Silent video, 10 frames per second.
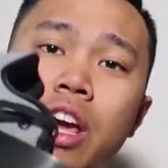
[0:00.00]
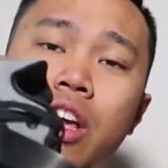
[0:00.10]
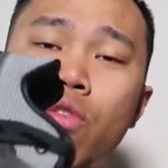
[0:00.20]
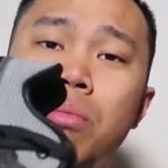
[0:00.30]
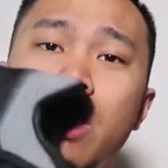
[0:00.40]

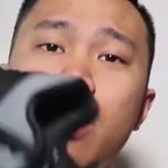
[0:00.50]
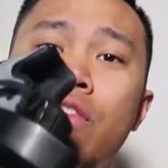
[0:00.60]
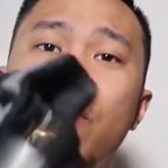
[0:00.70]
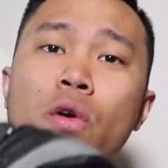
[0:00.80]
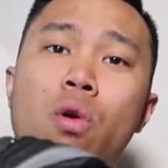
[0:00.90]
Nike
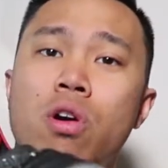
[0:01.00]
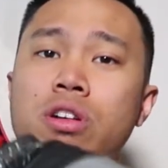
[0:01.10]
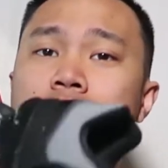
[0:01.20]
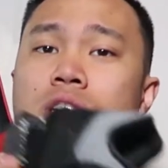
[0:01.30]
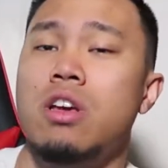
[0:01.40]
Romaleo
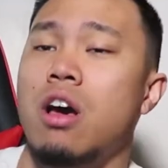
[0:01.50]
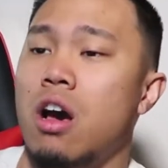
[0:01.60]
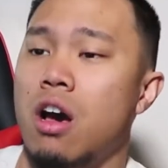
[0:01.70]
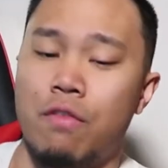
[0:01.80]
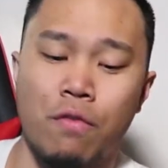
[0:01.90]
4s
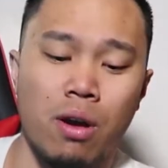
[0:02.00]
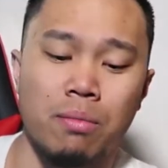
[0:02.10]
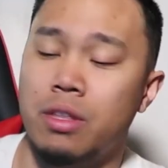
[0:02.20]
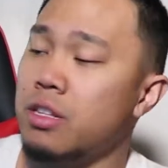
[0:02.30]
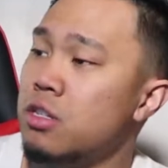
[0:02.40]

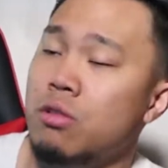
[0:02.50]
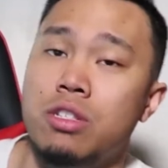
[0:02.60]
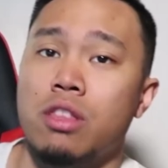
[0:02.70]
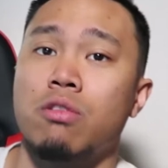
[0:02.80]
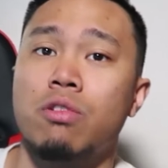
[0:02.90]
from the
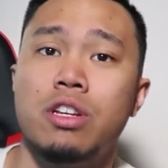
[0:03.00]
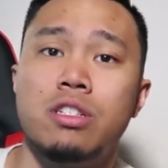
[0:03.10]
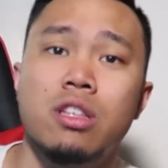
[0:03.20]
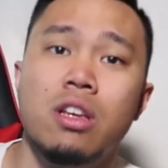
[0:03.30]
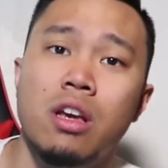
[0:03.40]
2s and
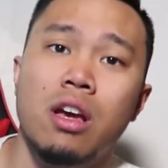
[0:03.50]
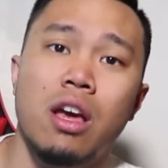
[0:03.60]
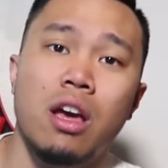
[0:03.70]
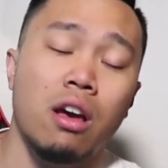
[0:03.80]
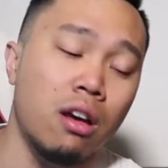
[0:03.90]
3s,
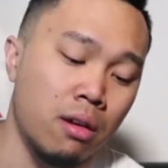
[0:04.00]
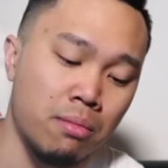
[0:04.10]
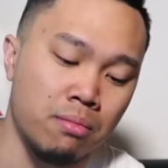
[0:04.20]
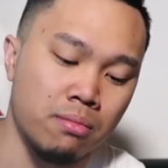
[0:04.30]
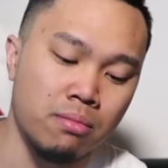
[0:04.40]

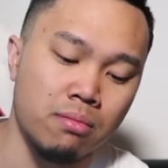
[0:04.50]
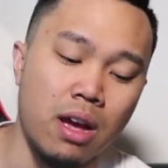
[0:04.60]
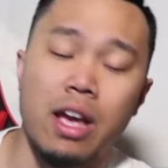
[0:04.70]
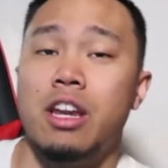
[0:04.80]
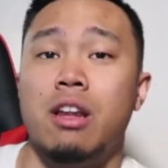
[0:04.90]

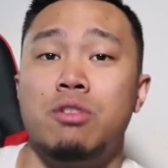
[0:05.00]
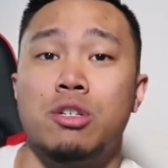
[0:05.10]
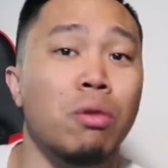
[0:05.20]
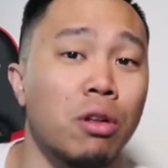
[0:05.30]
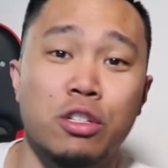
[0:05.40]
I ended up
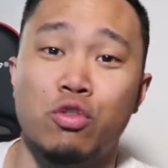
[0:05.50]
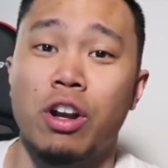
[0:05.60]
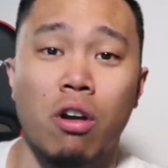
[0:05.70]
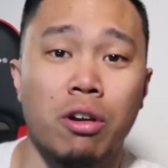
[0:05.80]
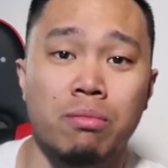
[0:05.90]
just pulling the trigger on